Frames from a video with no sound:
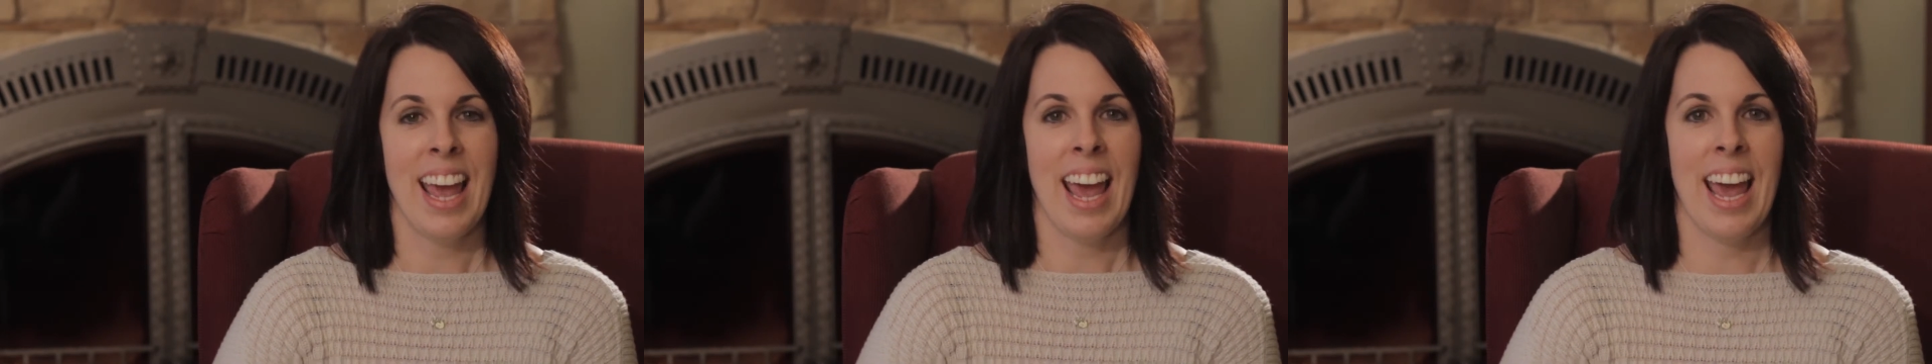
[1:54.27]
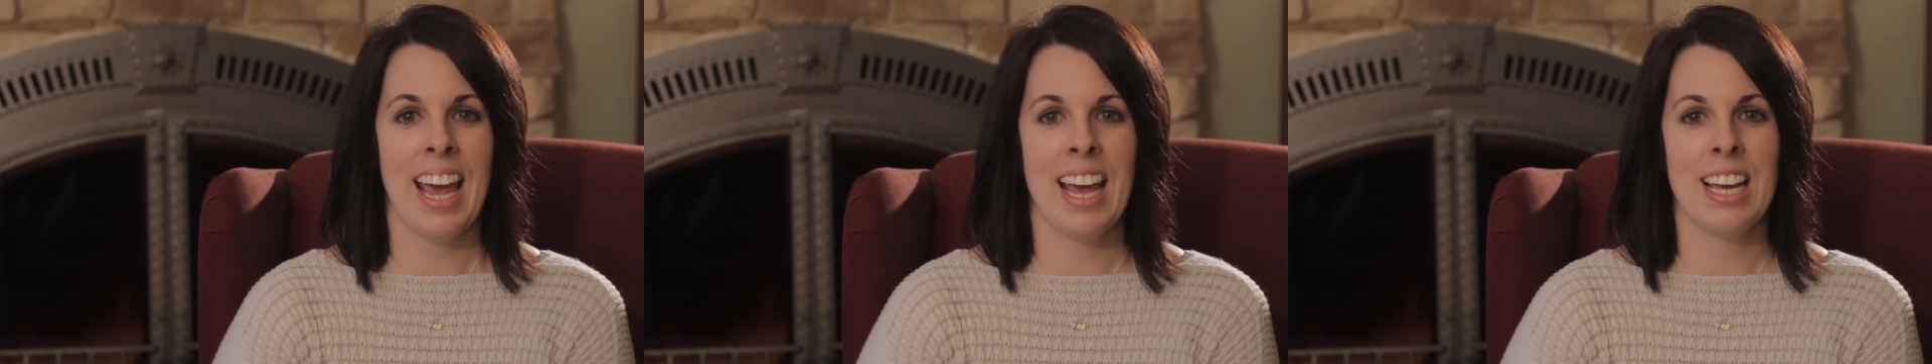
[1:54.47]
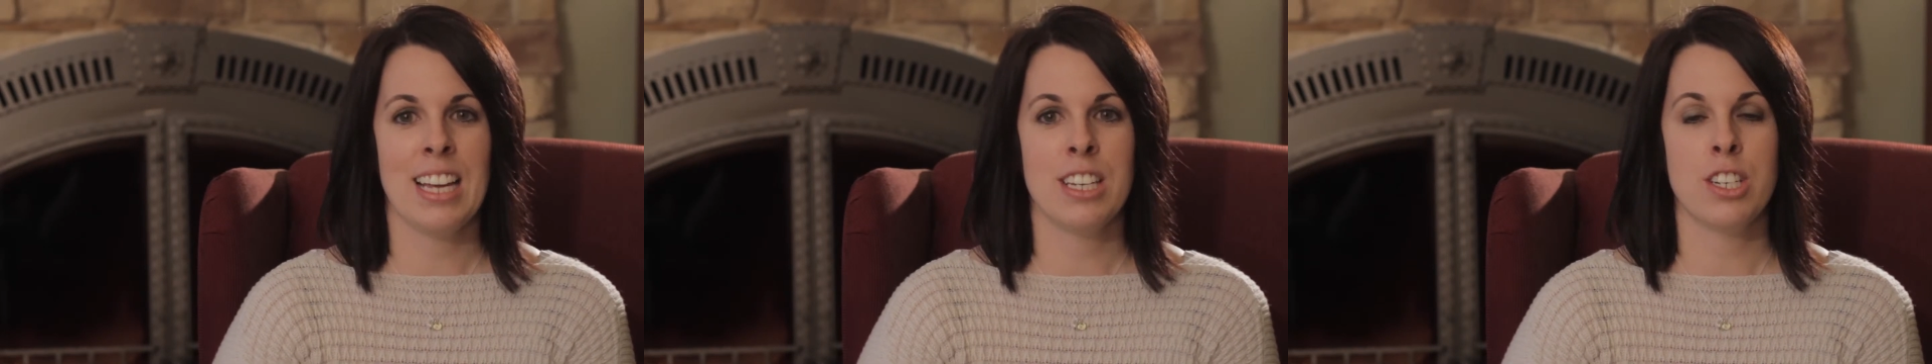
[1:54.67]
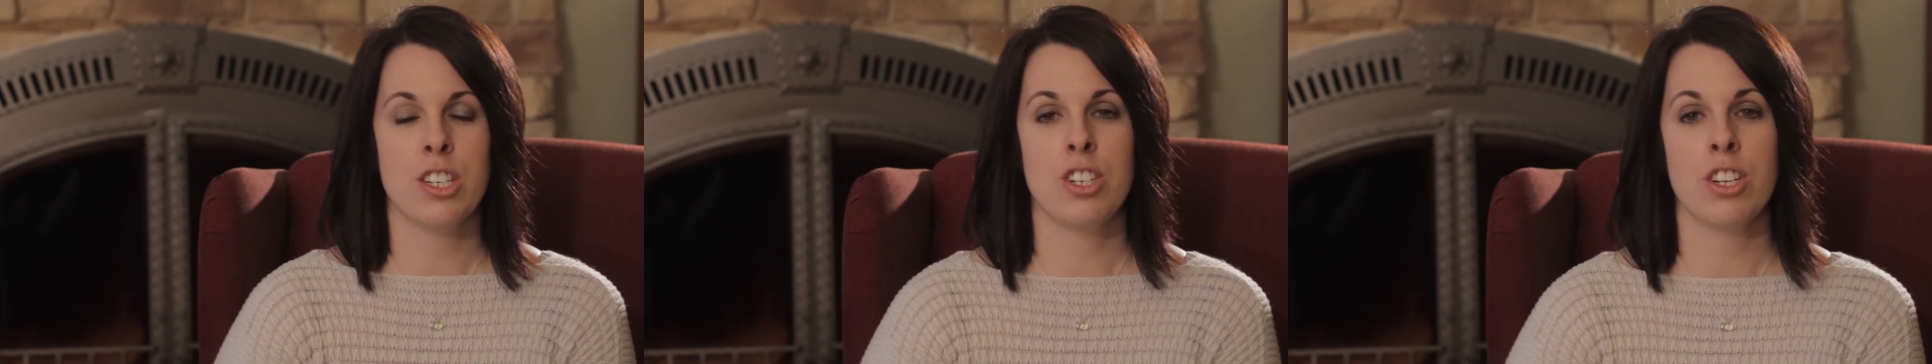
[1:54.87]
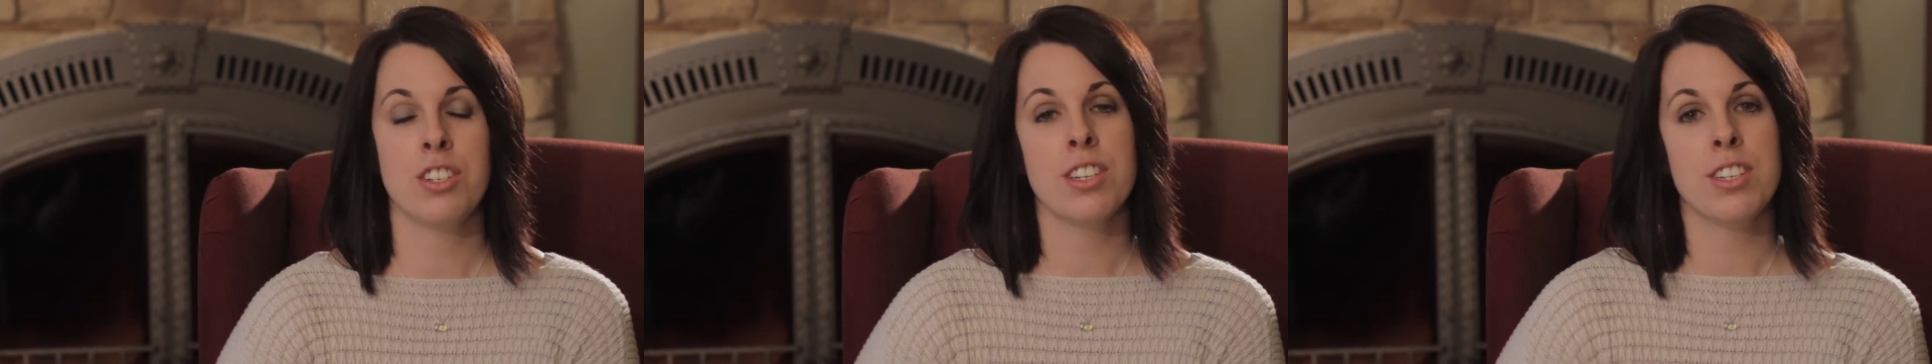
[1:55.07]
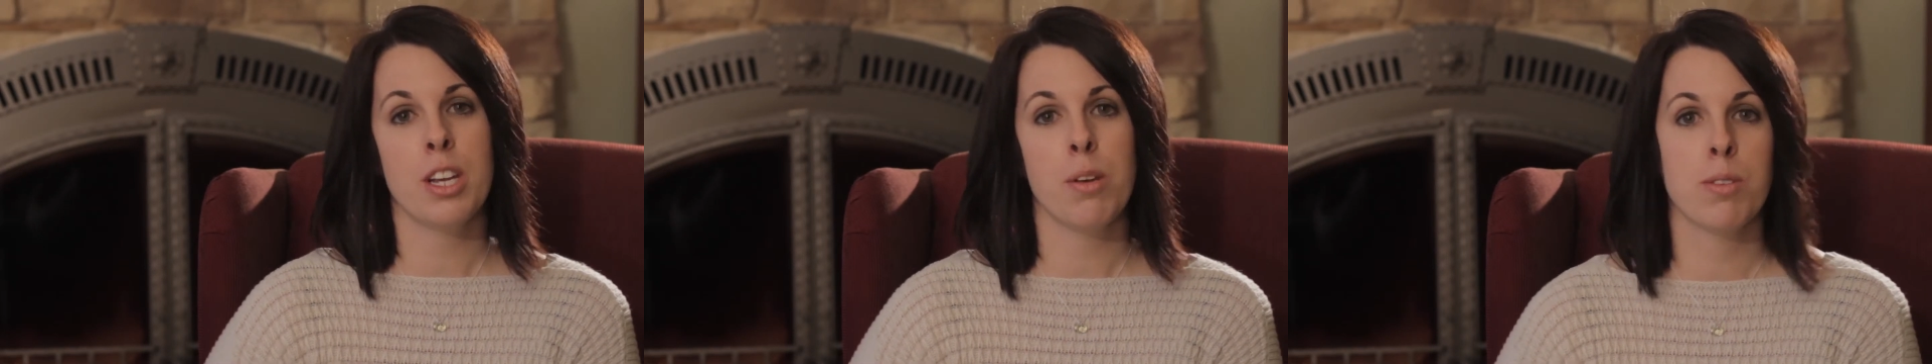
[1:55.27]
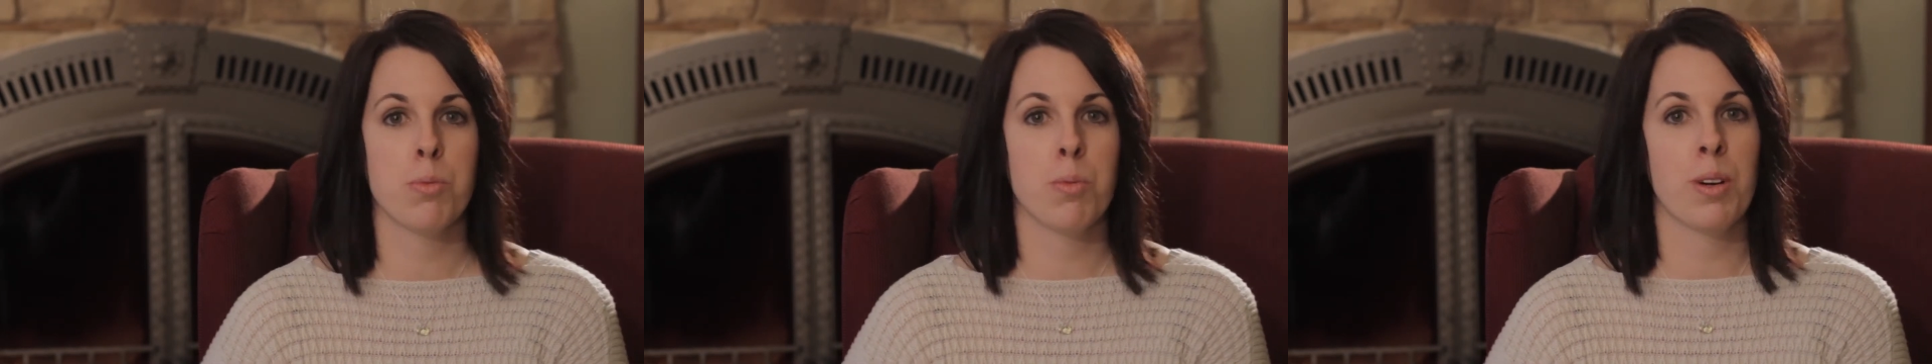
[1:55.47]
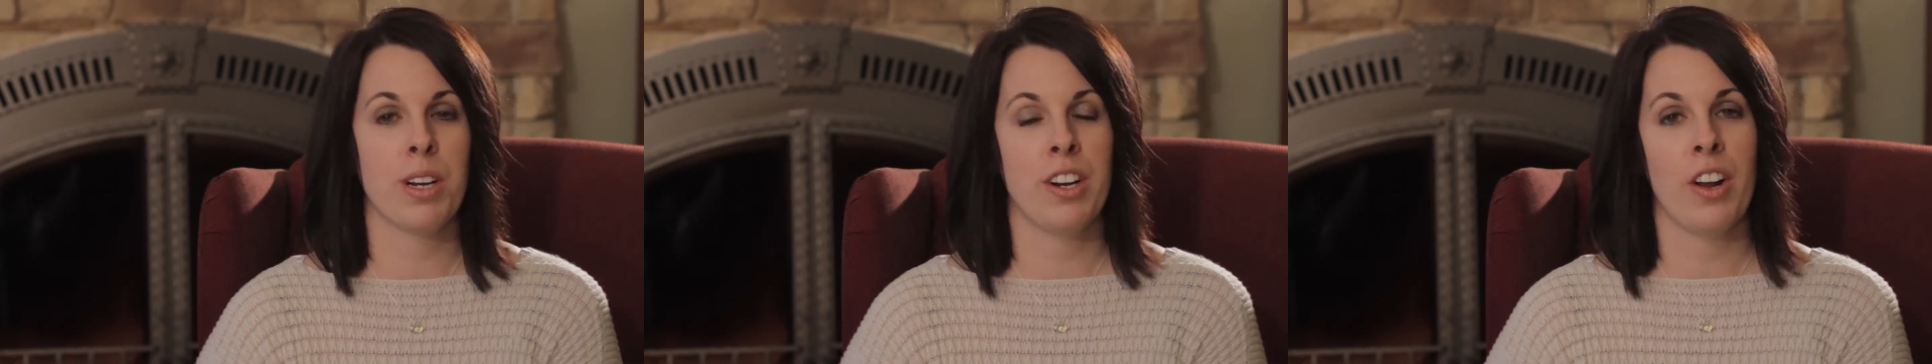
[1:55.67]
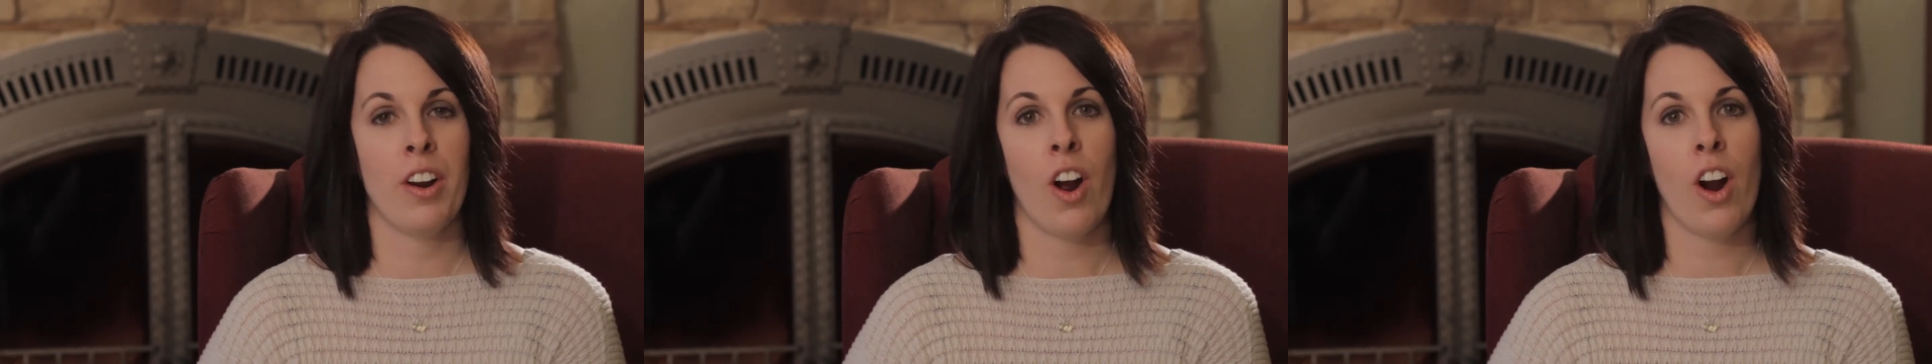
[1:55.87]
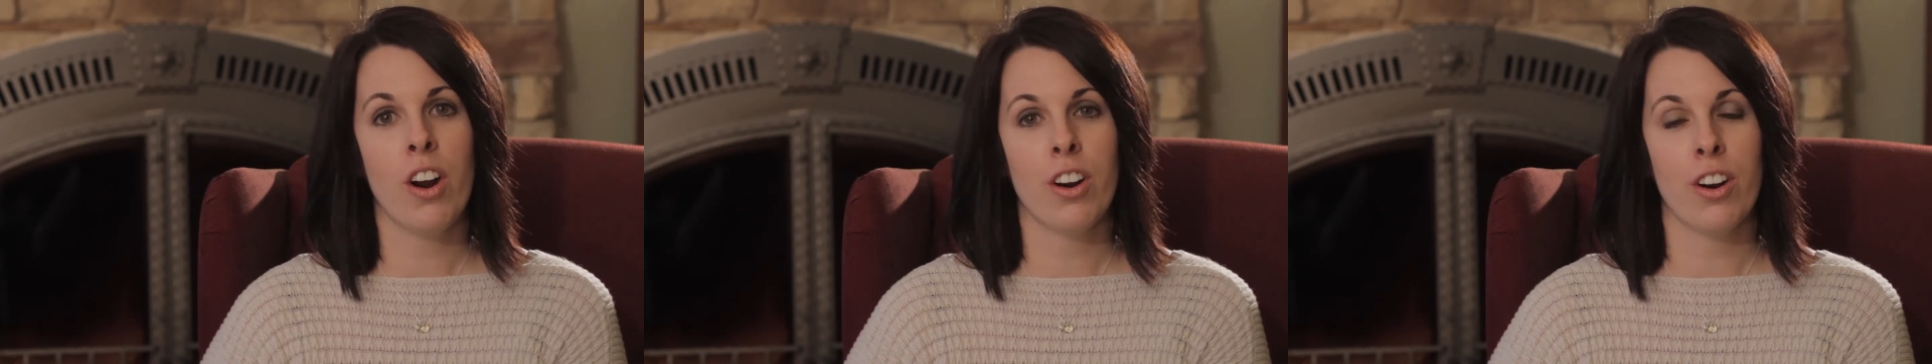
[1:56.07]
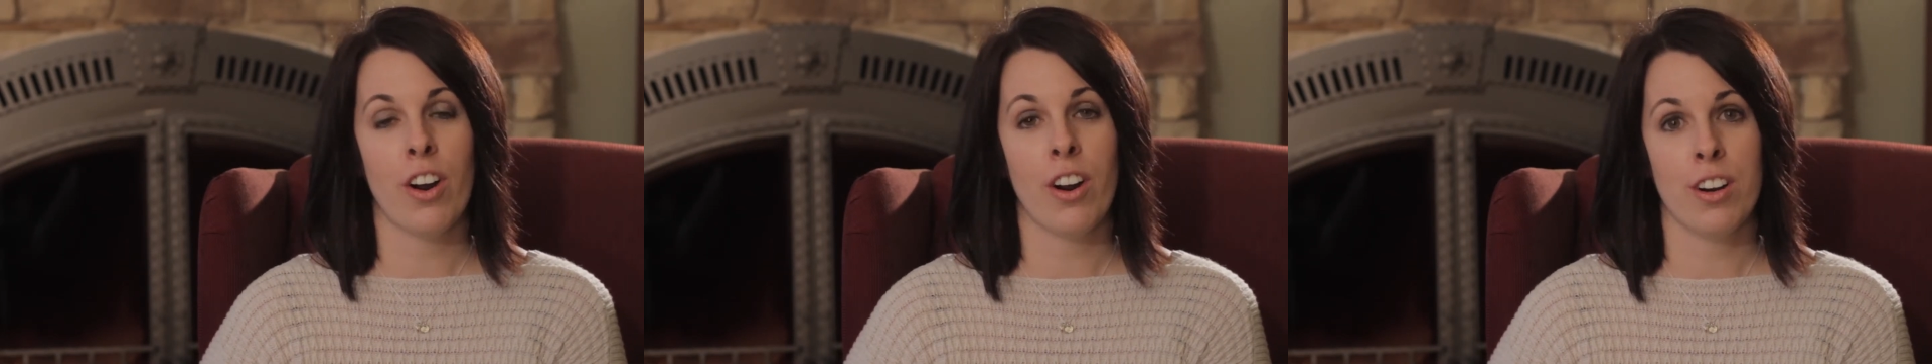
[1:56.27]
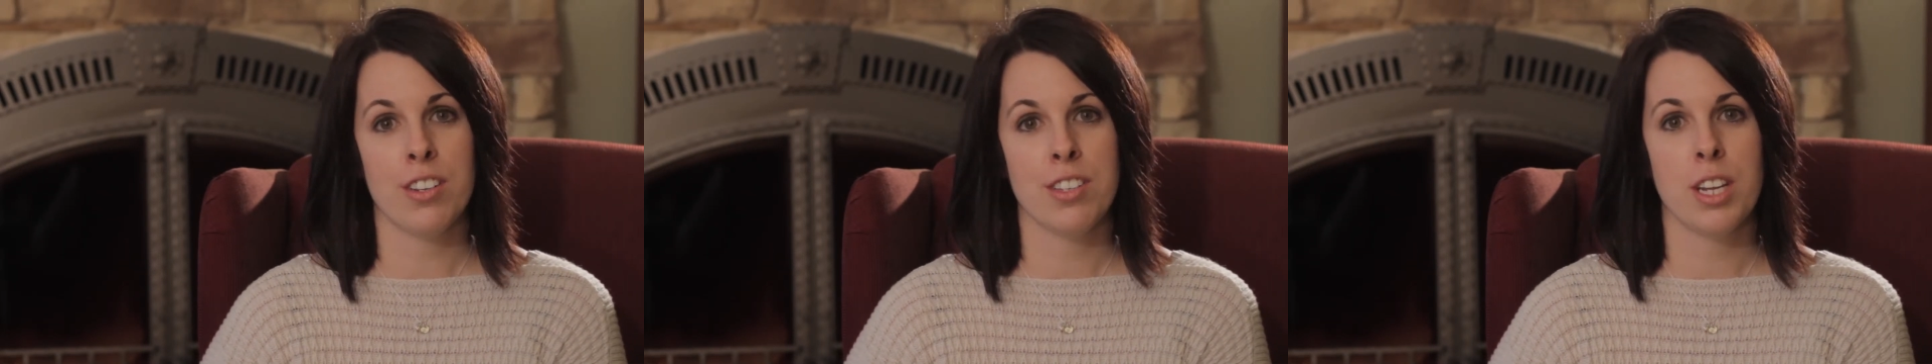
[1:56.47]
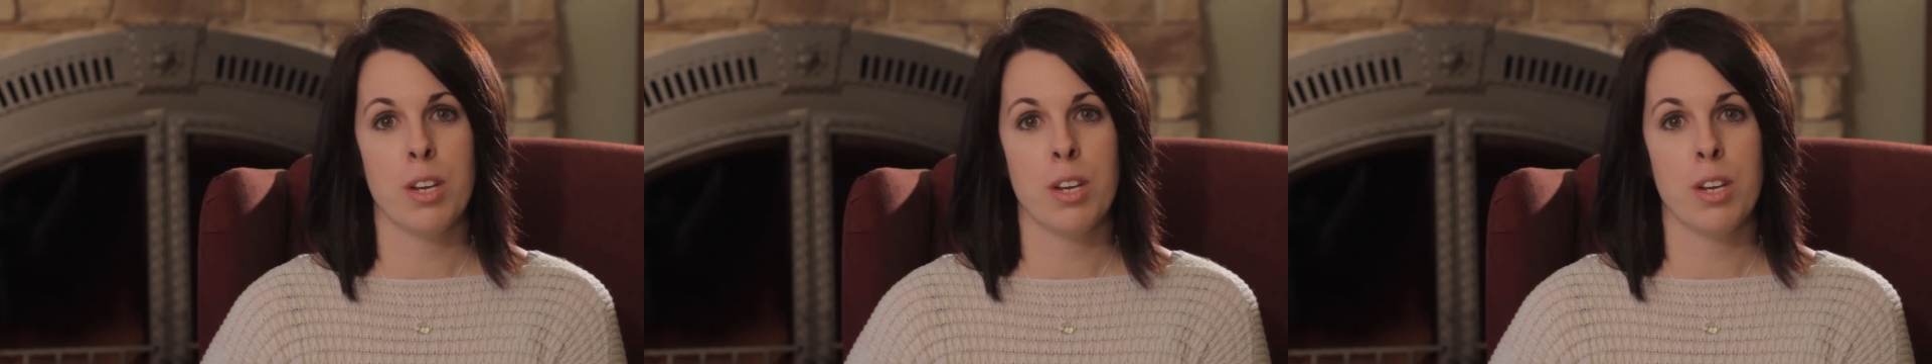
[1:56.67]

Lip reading: And just as He was working on our hearts,